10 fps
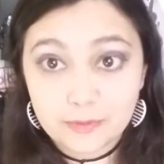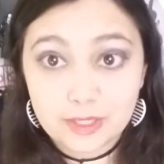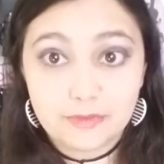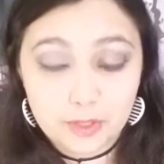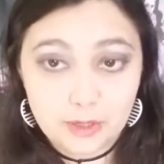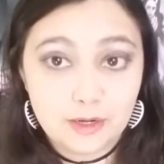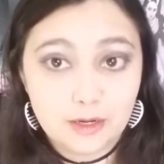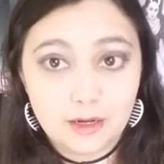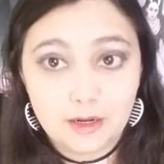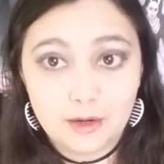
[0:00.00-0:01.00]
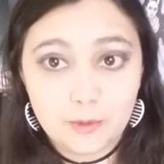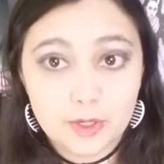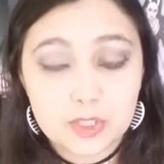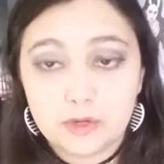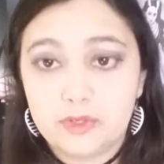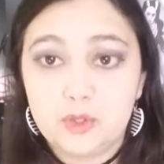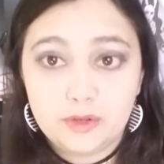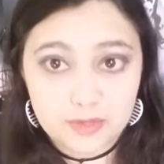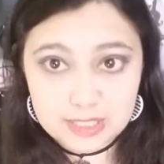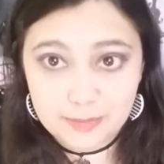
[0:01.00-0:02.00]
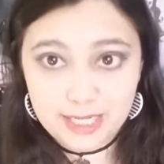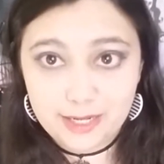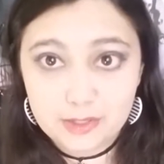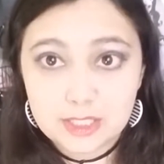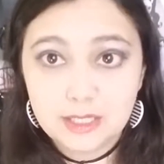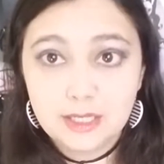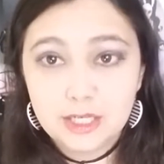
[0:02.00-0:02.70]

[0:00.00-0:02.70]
one of your artworks, or if you're doing it for somebody else,